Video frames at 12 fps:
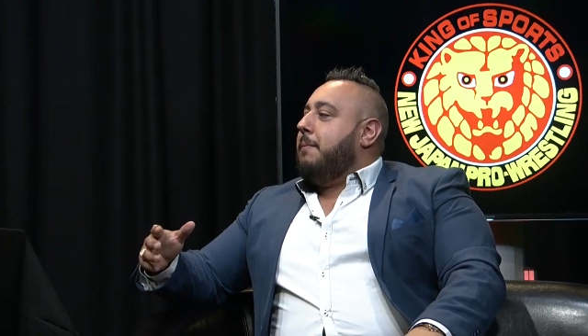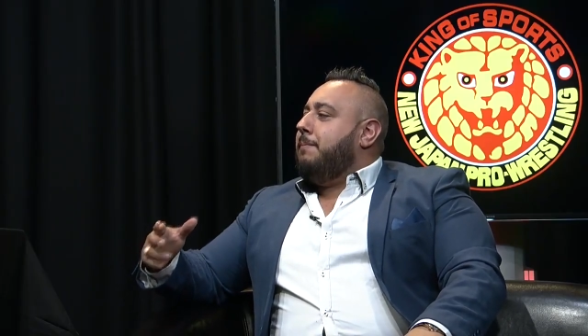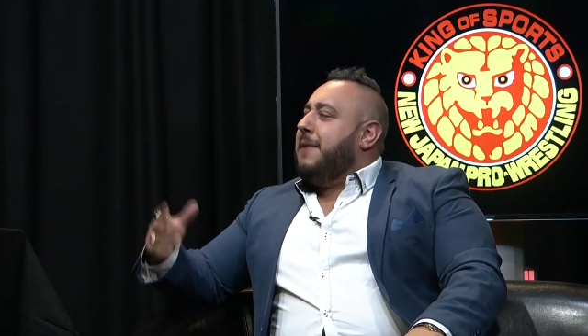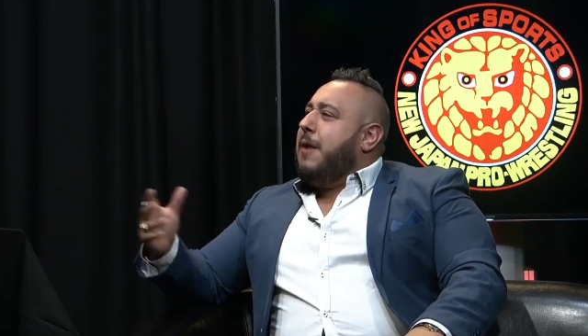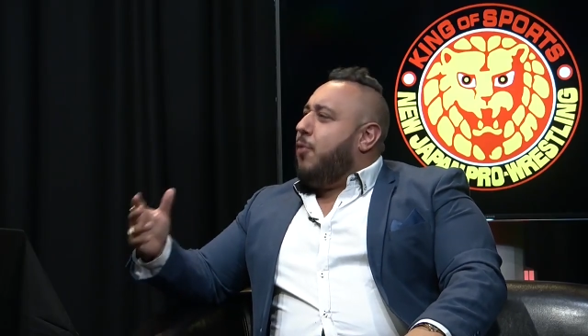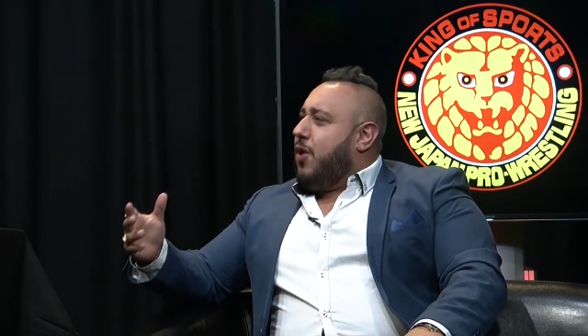
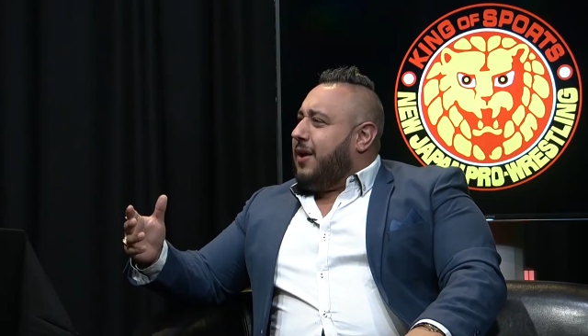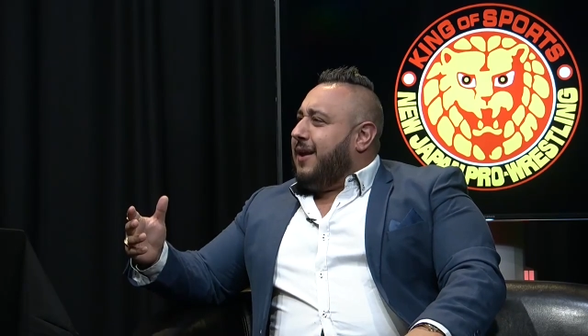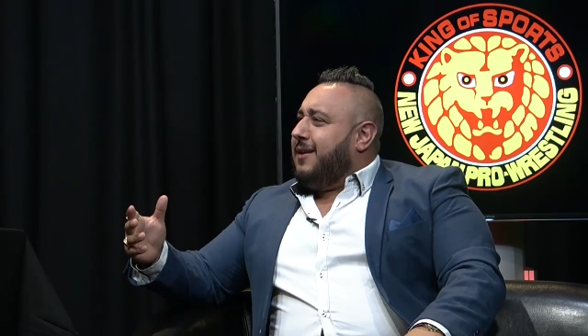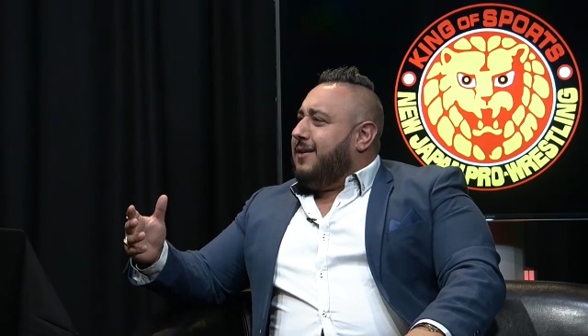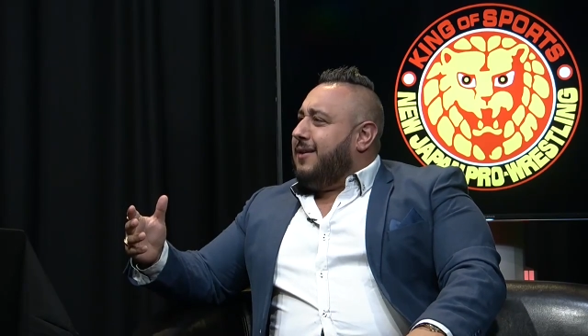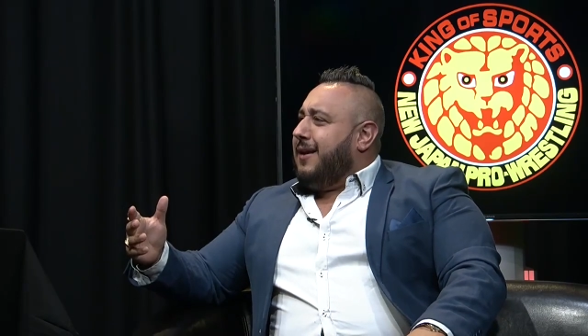
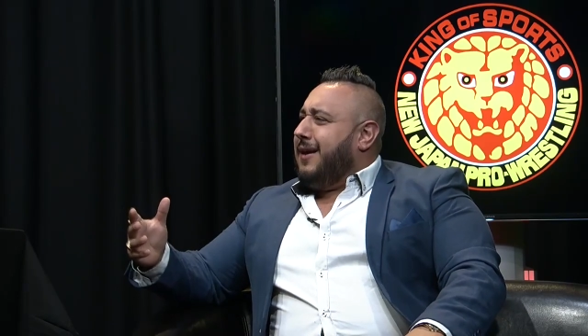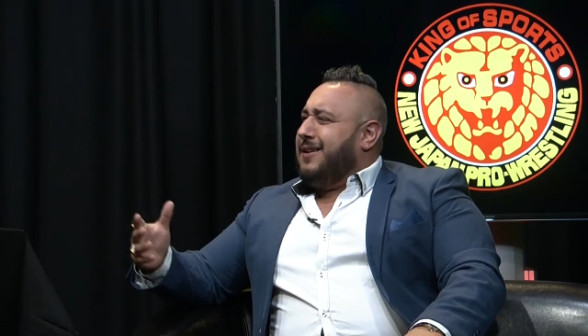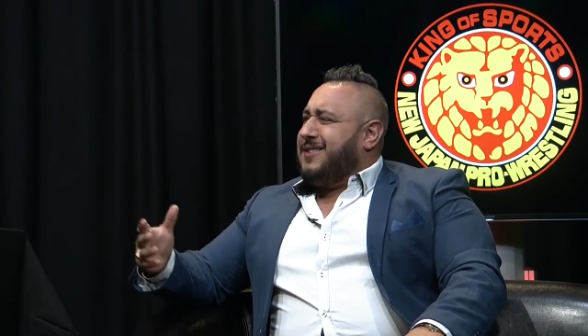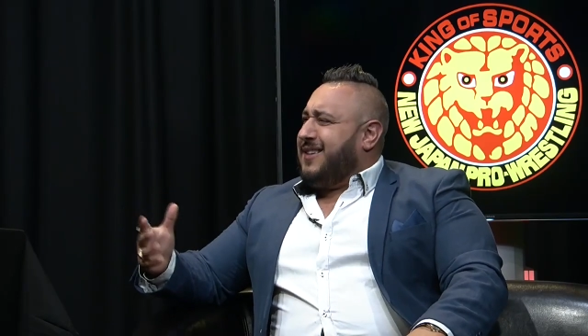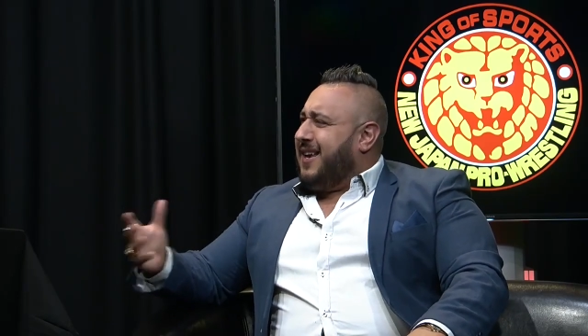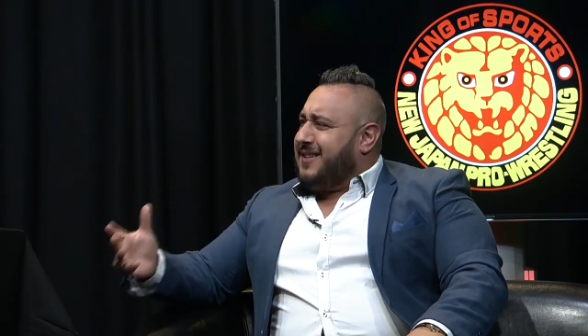networking
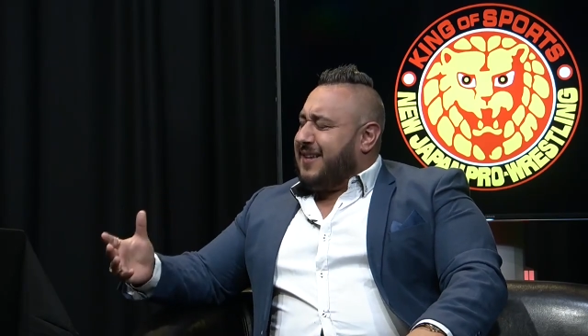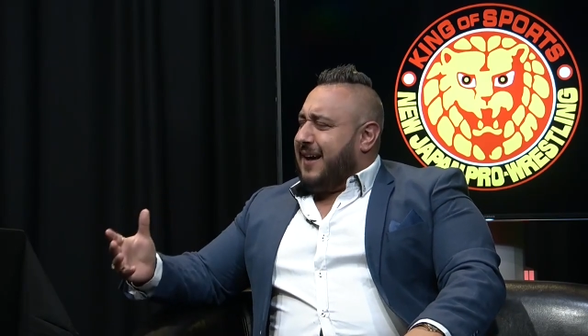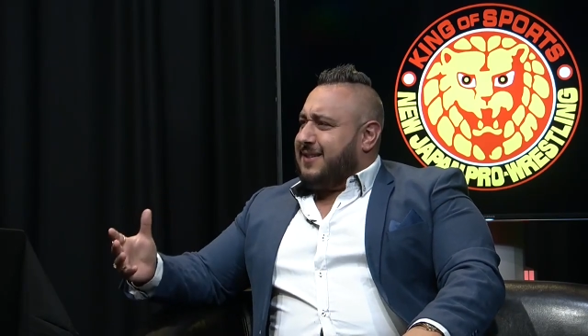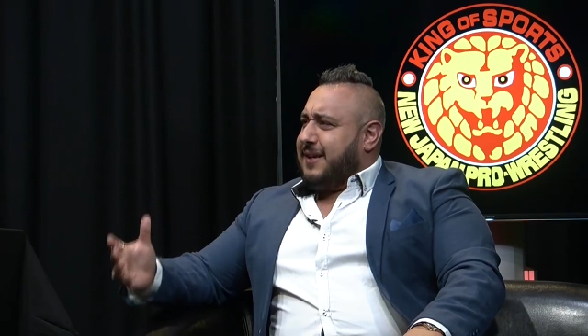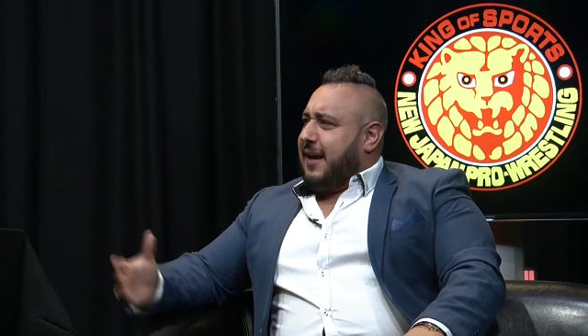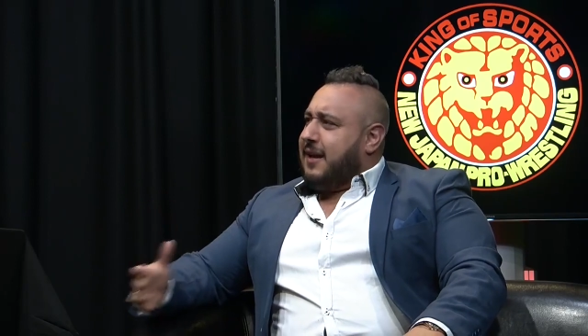is
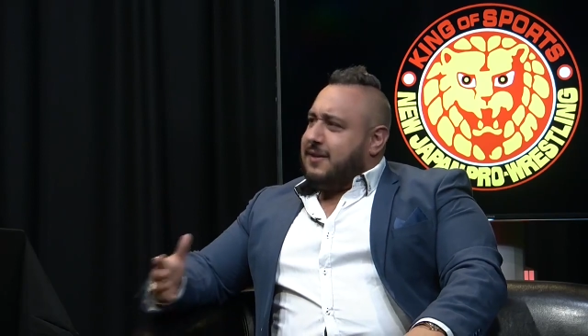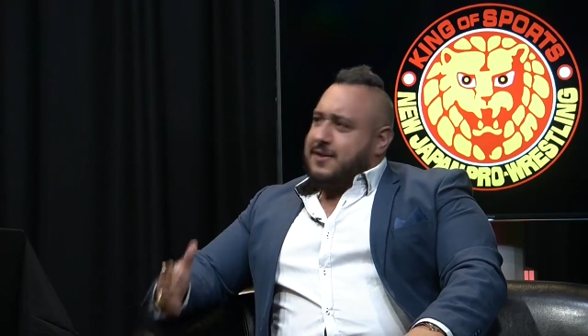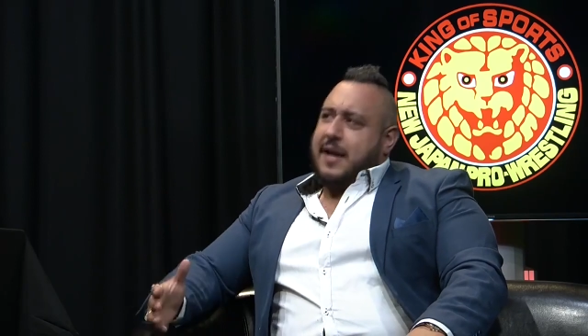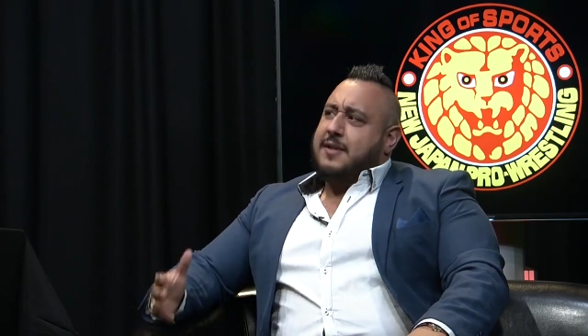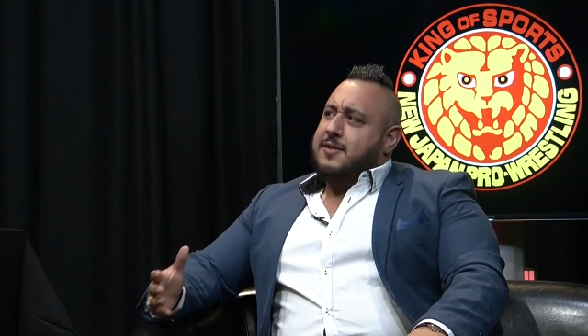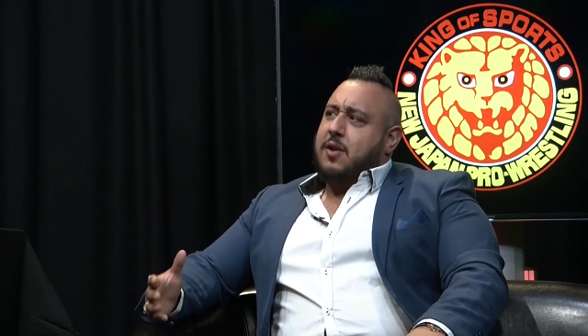kiss-assing, and
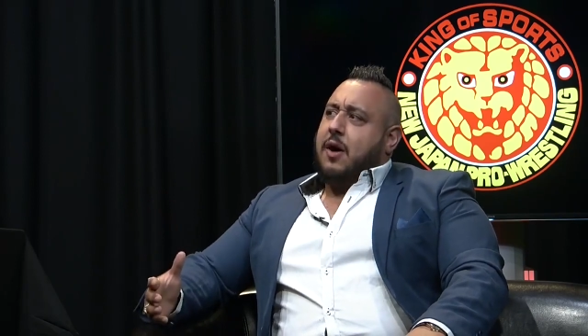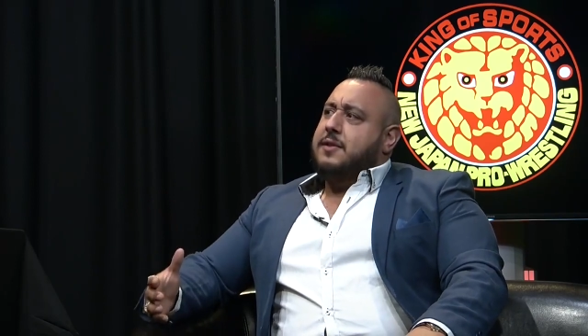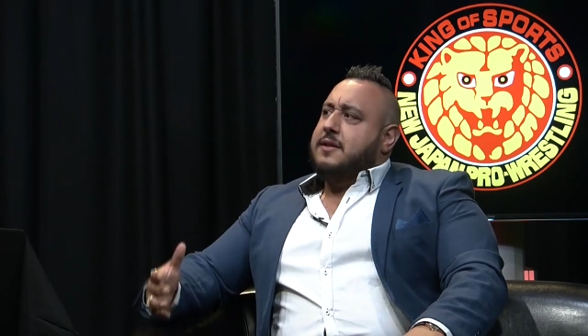it's not.